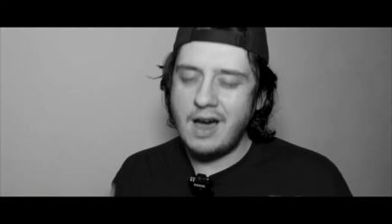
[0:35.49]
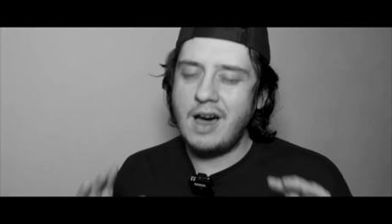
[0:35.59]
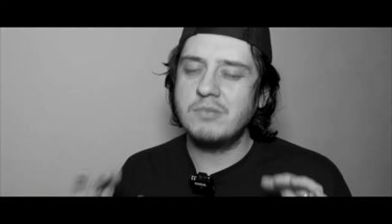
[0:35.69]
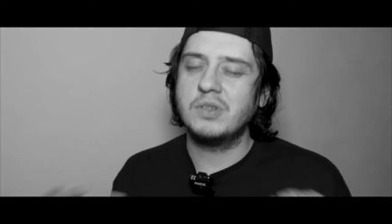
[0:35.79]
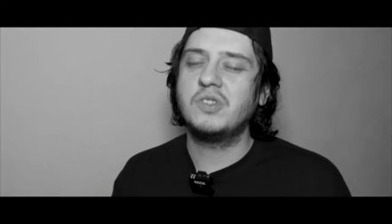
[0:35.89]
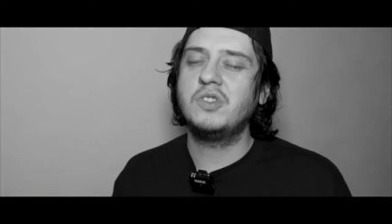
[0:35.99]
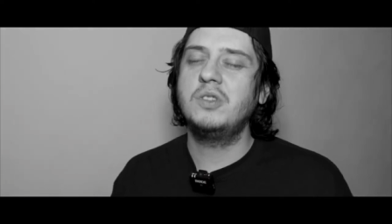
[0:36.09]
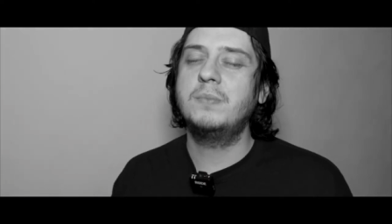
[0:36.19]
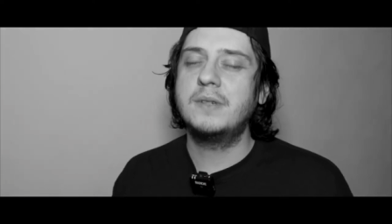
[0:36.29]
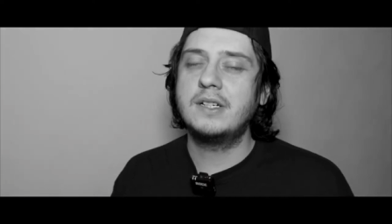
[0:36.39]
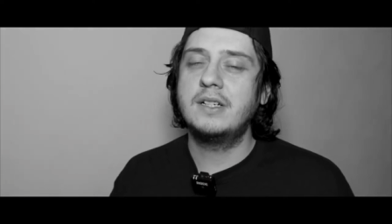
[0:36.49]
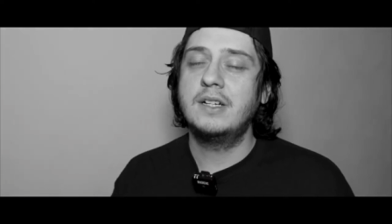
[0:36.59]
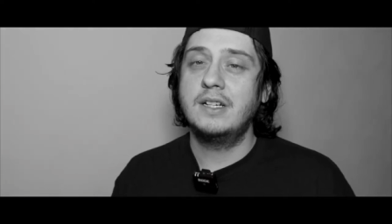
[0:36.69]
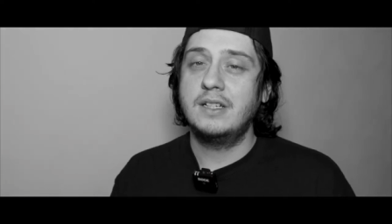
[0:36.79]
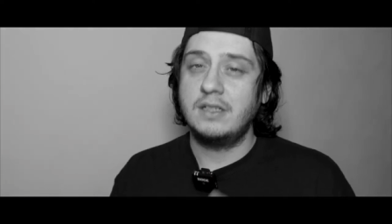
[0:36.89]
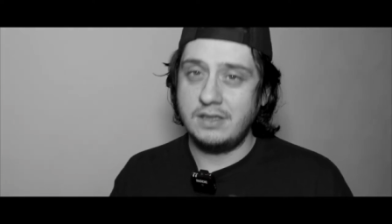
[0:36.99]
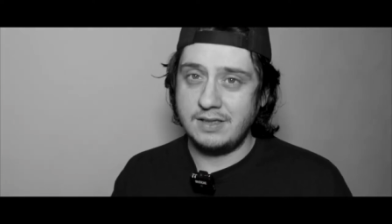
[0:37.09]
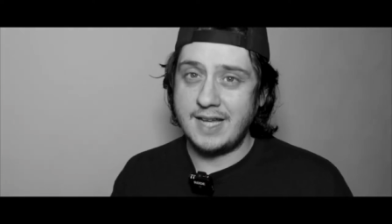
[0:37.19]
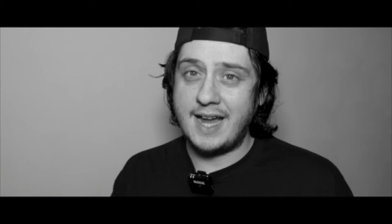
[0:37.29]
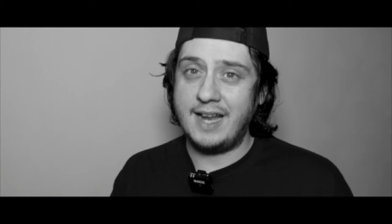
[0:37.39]
I was super
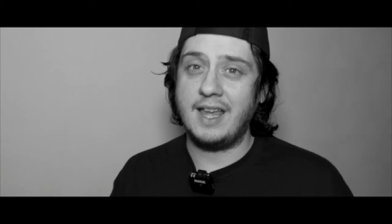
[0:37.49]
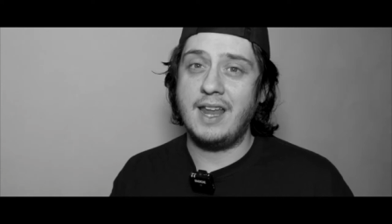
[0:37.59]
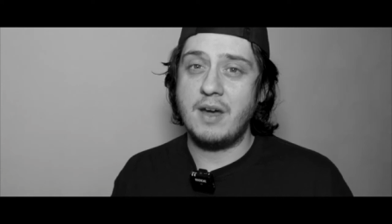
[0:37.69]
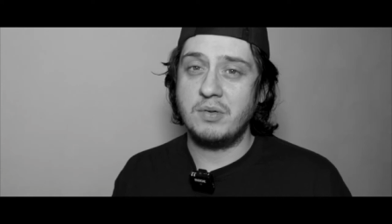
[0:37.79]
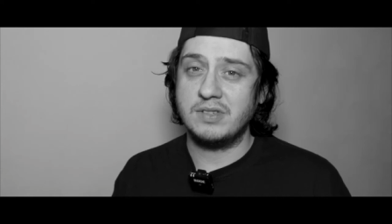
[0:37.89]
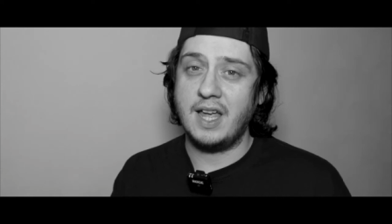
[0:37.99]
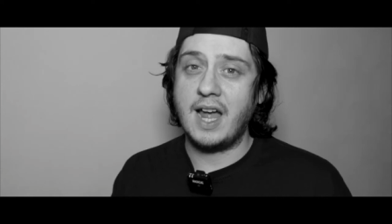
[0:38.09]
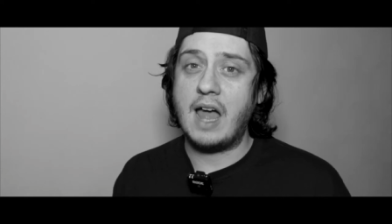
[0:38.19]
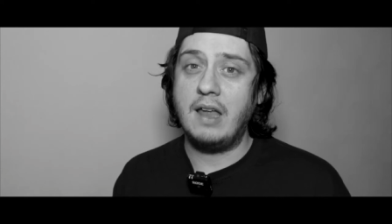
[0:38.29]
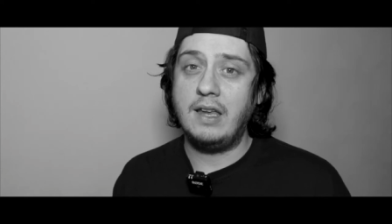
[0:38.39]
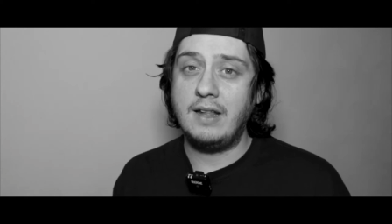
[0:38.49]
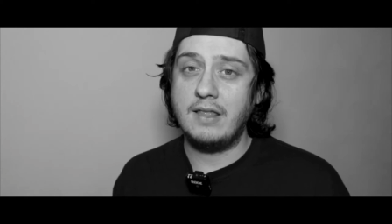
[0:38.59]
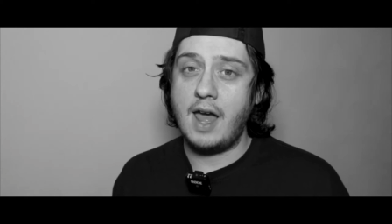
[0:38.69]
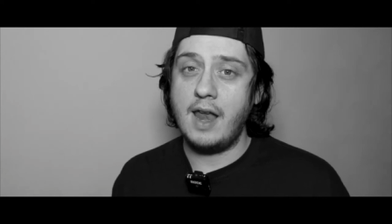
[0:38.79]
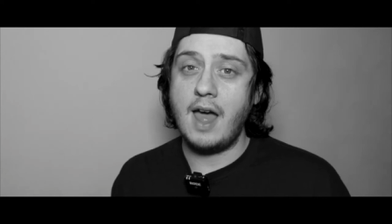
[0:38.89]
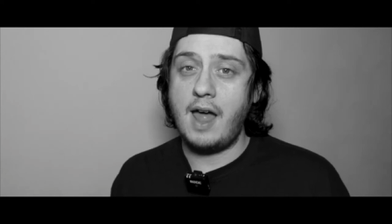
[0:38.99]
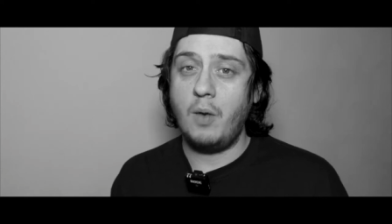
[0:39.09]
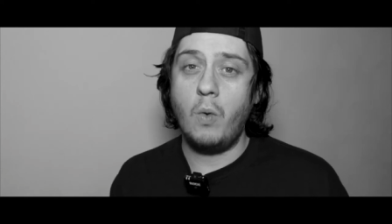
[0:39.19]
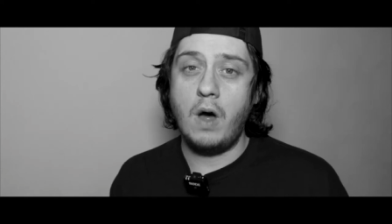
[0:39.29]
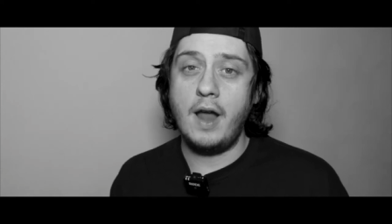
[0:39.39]
ecstatic and I was like, I need that, I
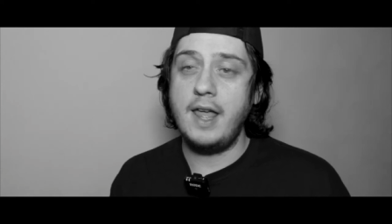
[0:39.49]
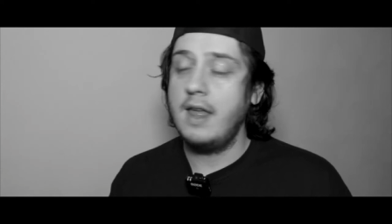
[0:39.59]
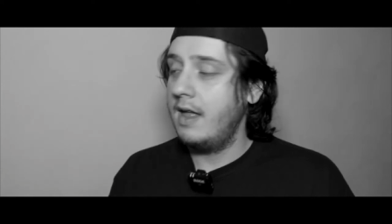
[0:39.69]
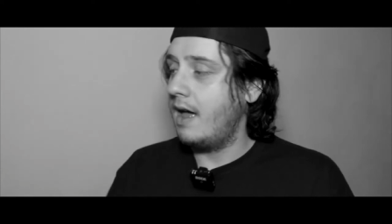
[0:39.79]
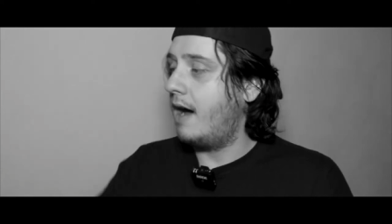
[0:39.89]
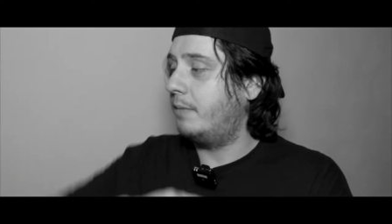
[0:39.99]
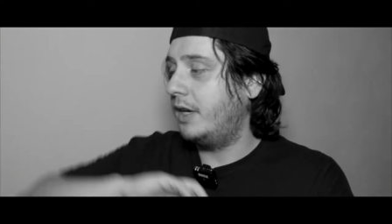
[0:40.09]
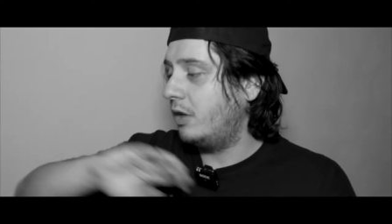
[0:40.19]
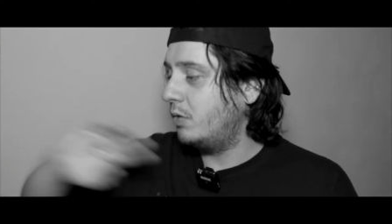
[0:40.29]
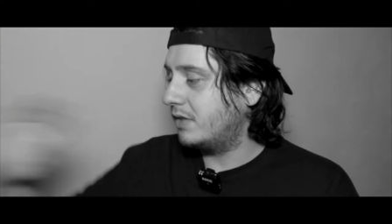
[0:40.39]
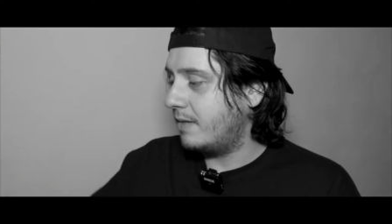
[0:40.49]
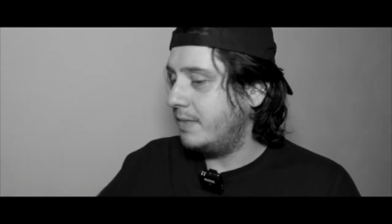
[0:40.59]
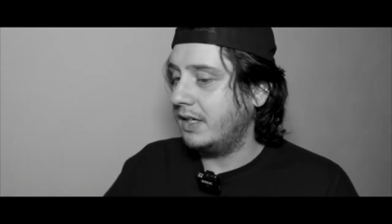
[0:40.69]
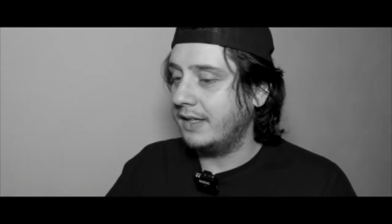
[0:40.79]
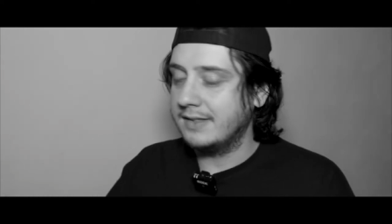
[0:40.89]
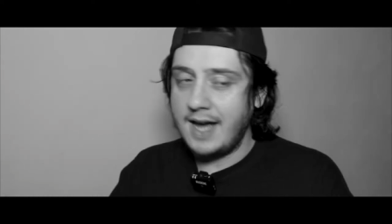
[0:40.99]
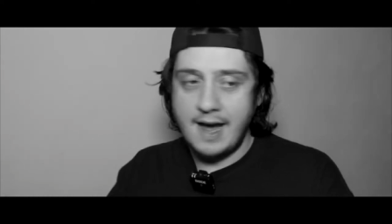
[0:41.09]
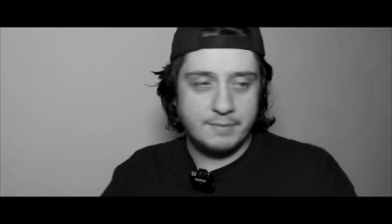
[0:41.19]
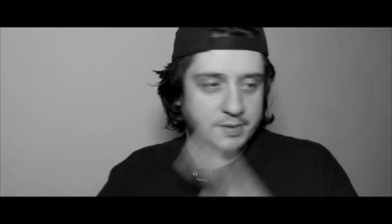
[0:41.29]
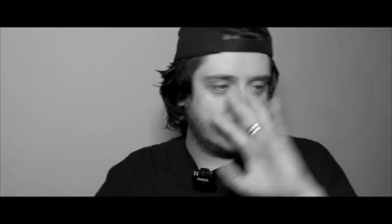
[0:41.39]
want it, I'm gonna use it a million
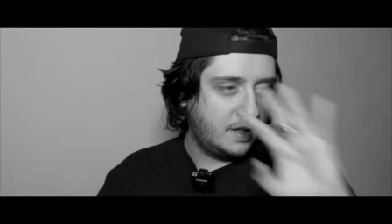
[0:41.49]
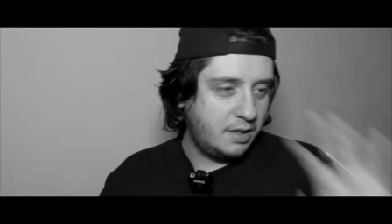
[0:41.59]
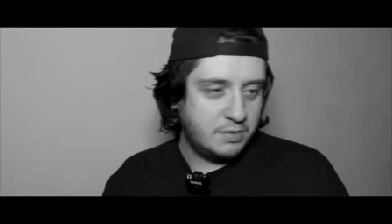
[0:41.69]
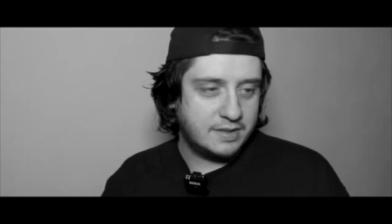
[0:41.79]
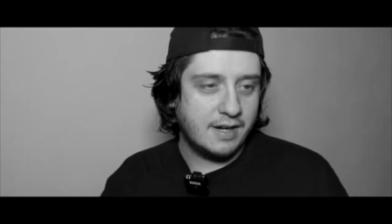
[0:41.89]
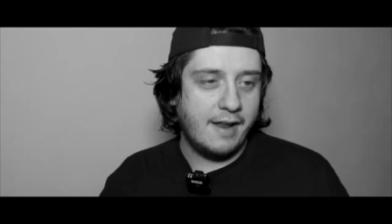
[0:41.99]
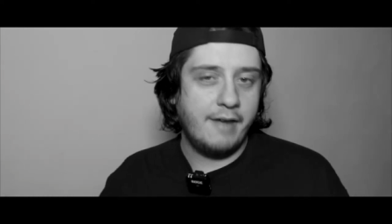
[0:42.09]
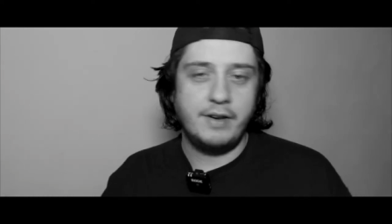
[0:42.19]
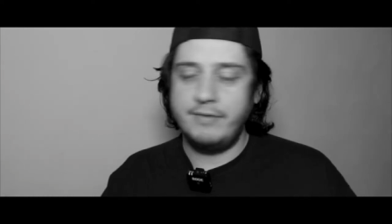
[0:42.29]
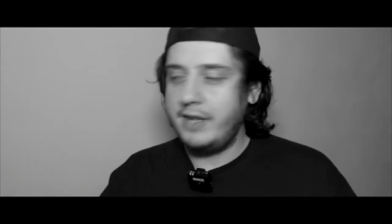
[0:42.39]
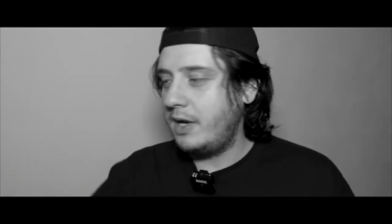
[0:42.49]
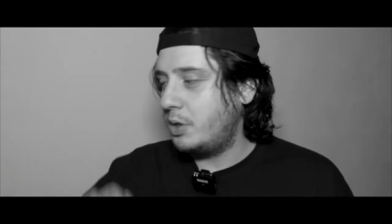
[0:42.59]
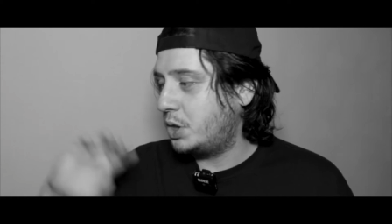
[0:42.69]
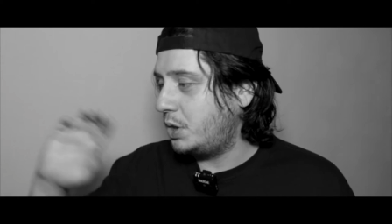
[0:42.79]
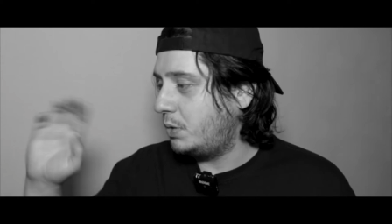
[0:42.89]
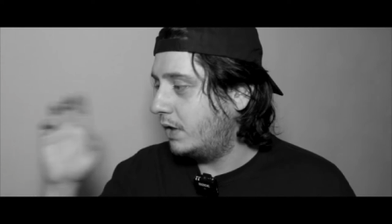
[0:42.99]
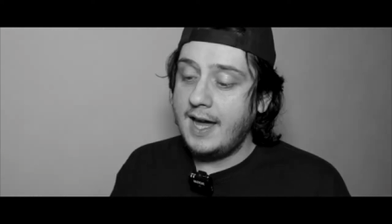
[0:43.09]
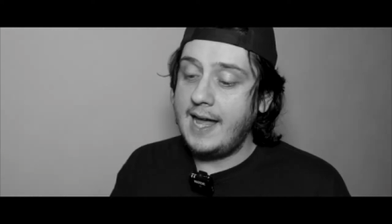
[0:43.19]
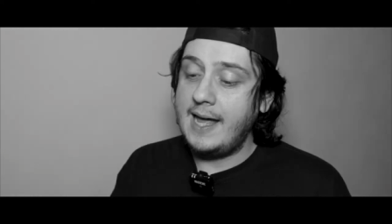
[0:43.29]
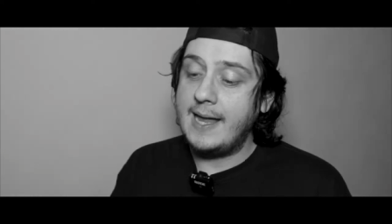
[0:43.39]
times, I'm gonna use it on every video shoot,
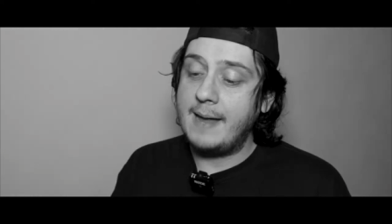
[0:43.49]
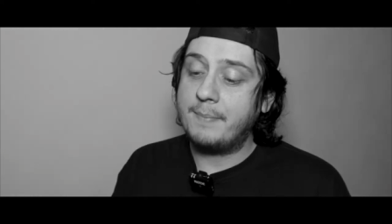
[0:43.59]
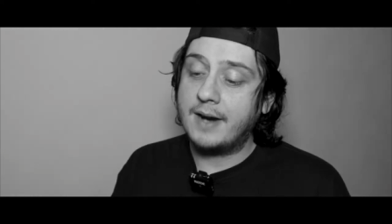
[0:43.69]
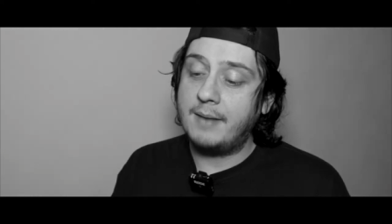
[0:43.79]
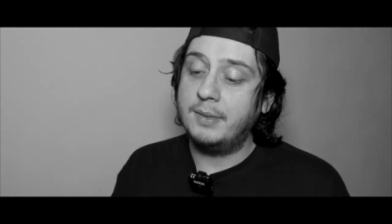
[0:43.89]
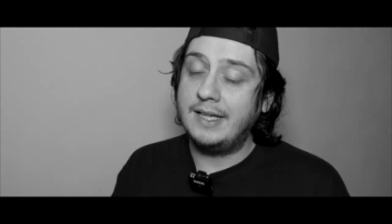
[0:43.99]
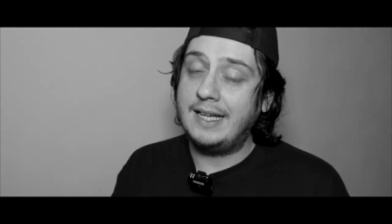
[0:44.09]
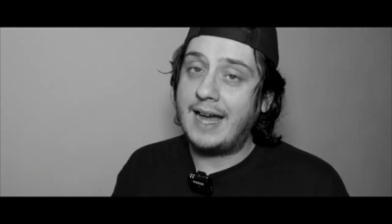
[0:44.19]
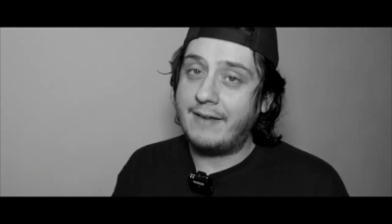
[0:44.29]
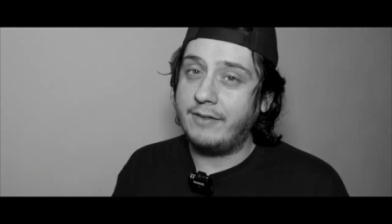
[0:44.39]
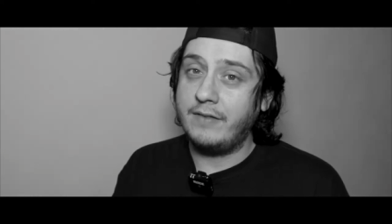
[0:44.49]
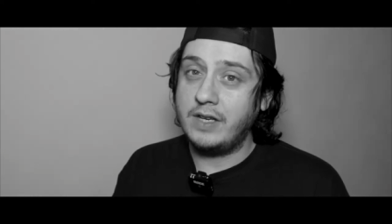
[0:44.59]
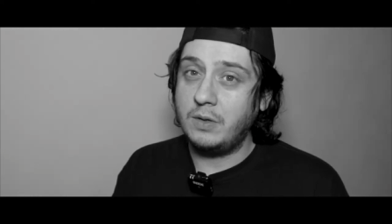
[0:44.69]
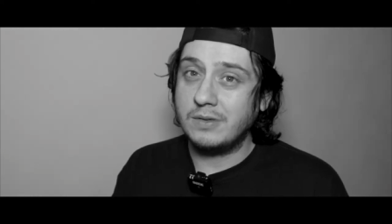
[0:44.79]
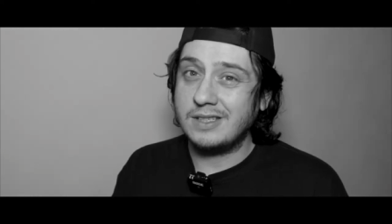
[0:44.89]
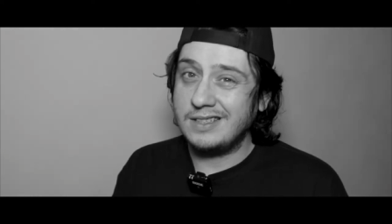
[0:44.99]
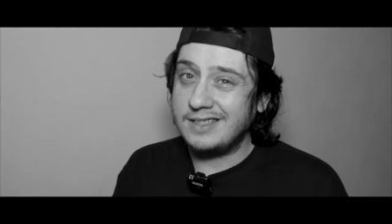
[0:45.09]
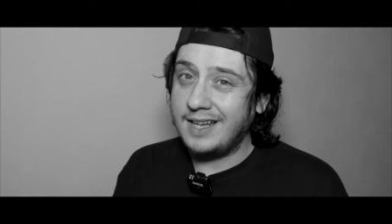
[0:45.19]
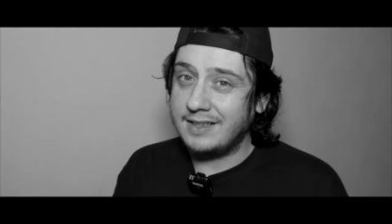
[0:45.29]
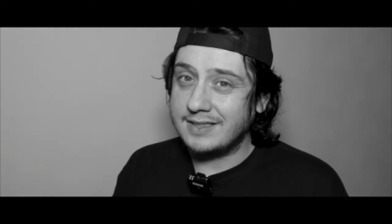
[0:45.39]
and I probably have even used it
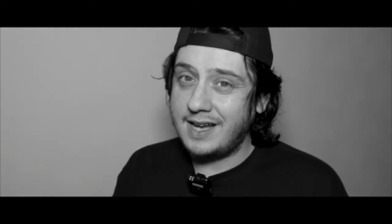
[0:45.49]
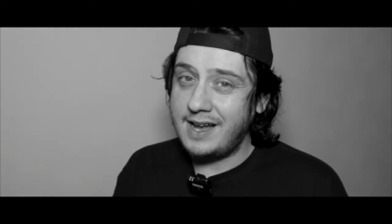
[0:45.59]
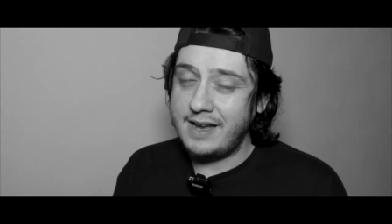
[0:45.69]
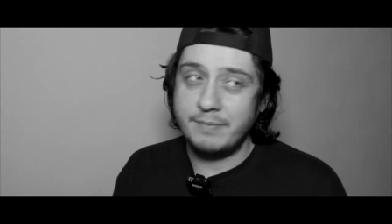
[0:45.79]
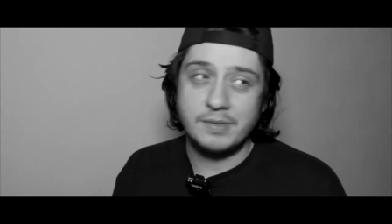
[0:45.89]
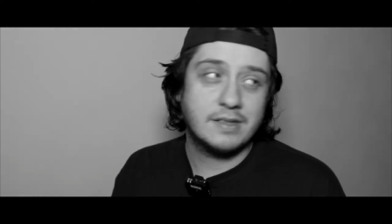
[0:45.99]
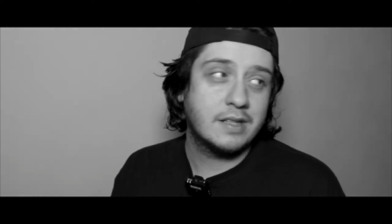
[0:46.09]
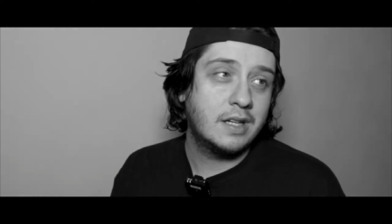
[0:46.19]
10 times.